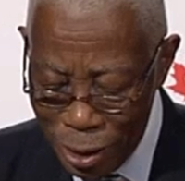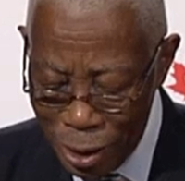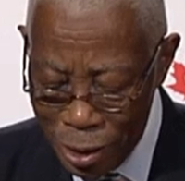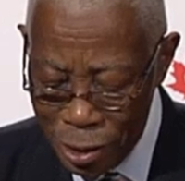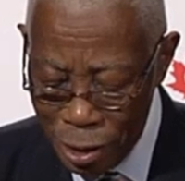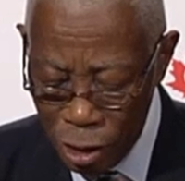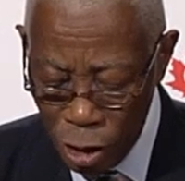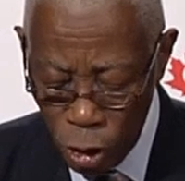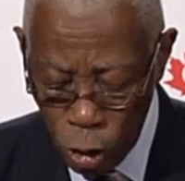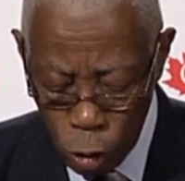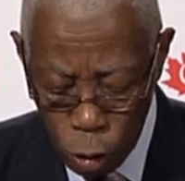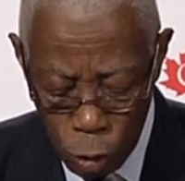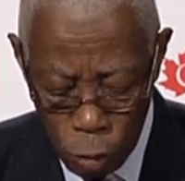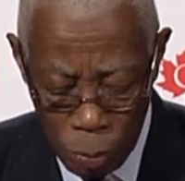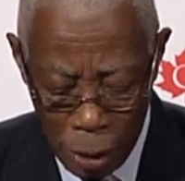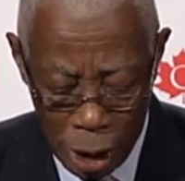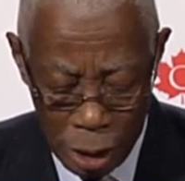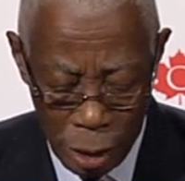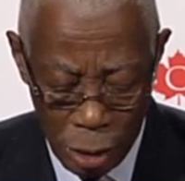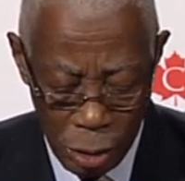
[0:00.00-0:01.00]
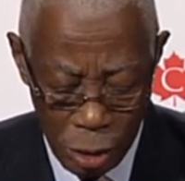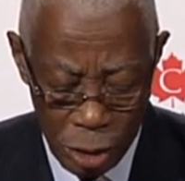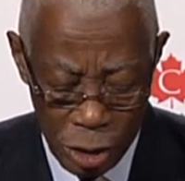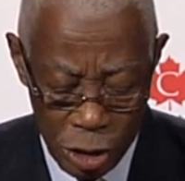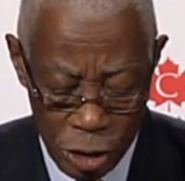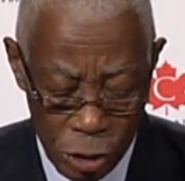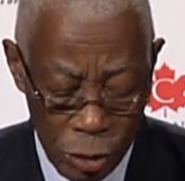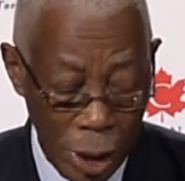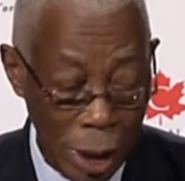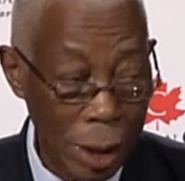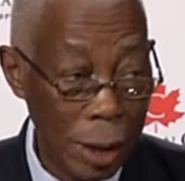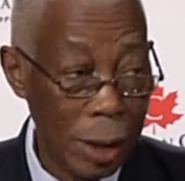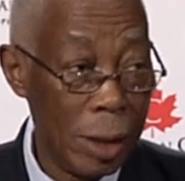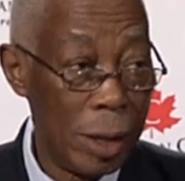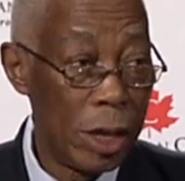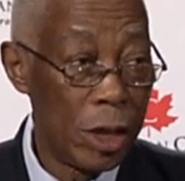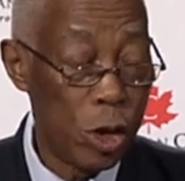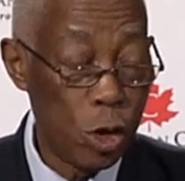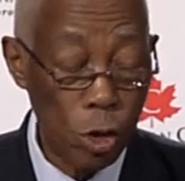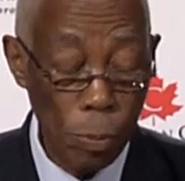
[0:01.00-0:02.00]
as a global cultural
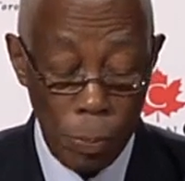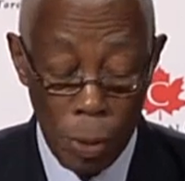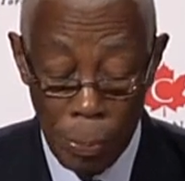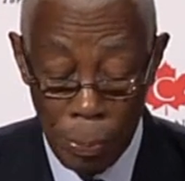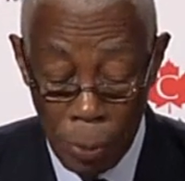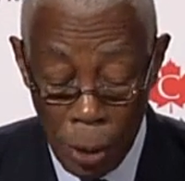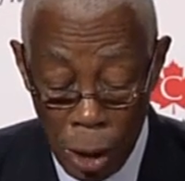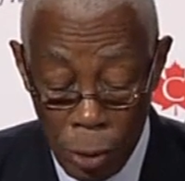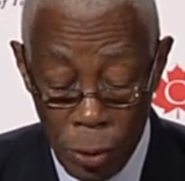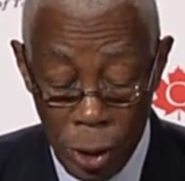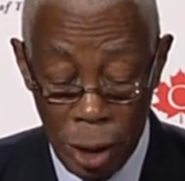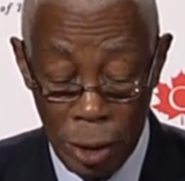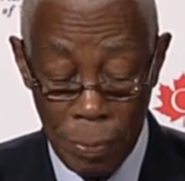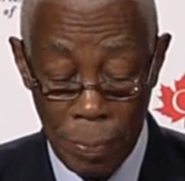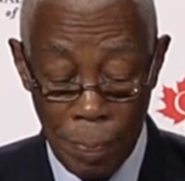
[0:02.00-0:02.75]
superpower.